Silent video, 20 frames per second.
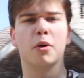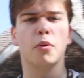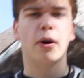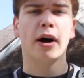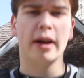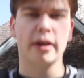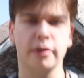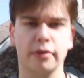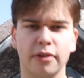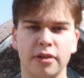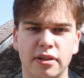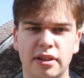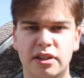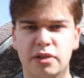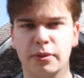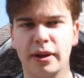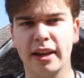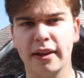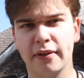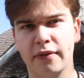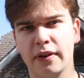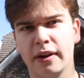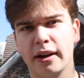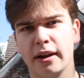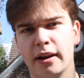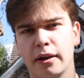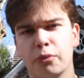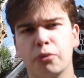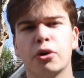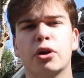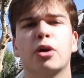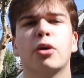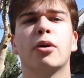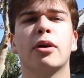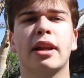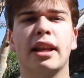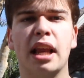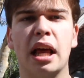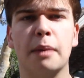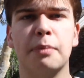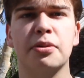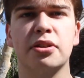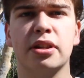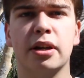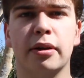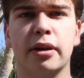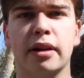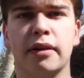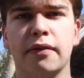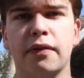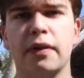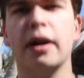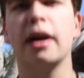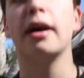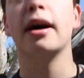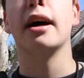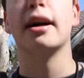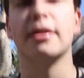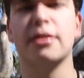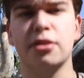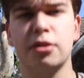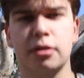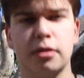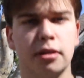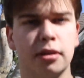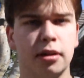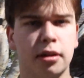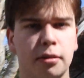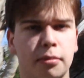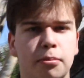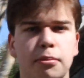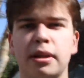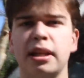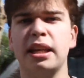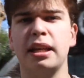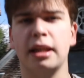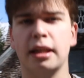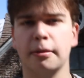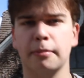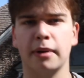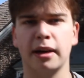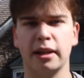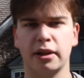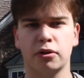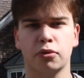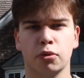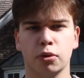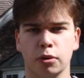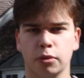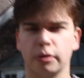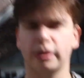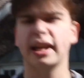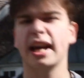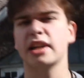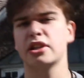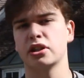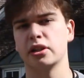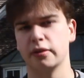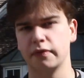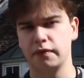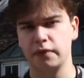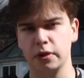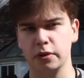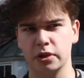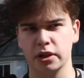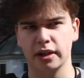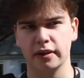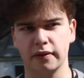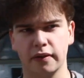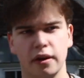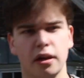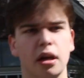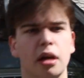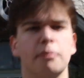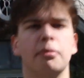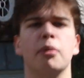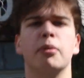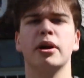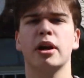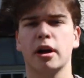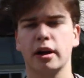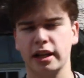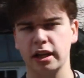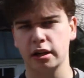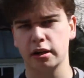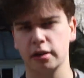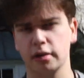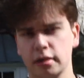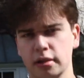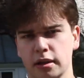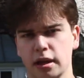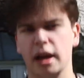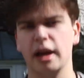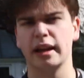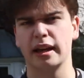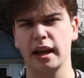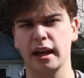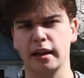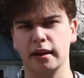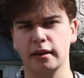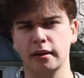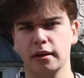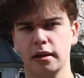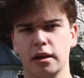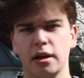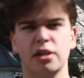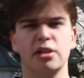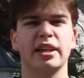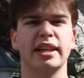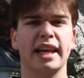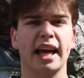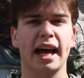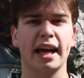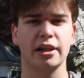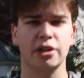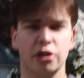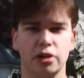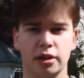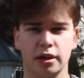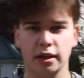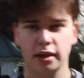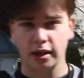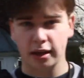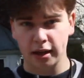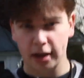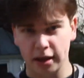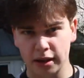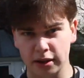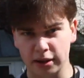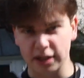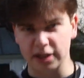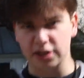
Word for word: while since we have uh, recorded an episode of us, me and my crew, catching a fugitive, but we are here again to catch the